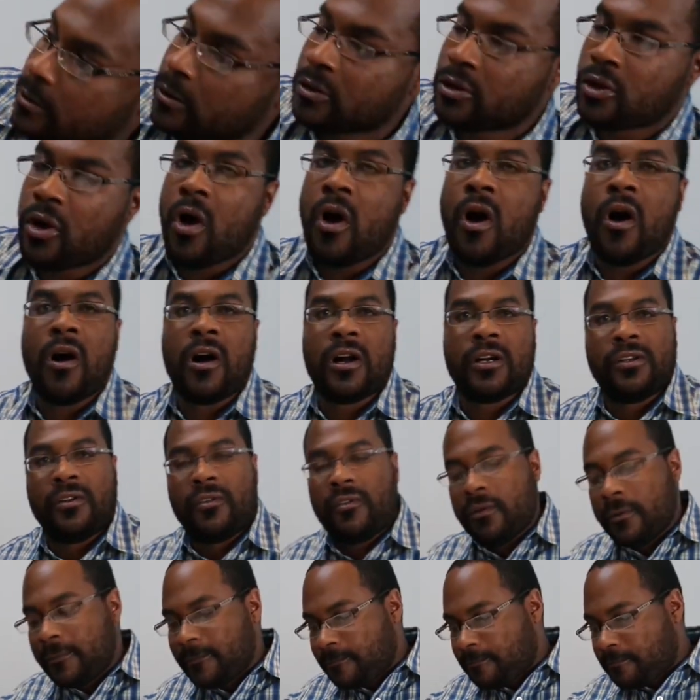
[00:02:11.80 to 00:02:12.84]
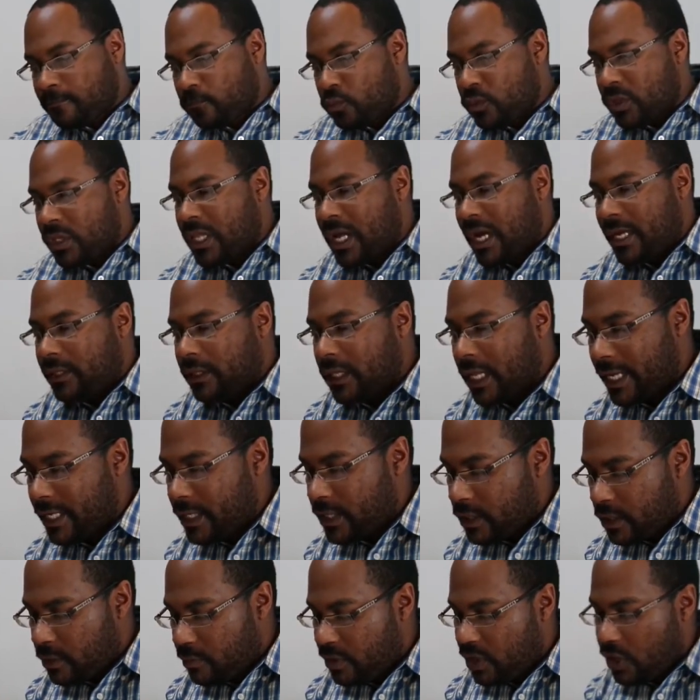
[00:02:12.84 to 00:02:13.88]
a little harder than I'd
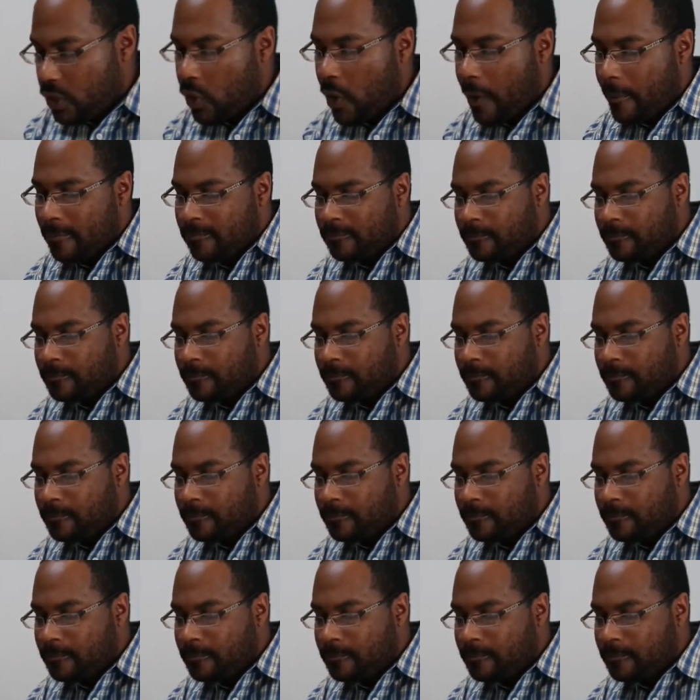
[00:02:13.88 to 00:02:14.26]
like it to be.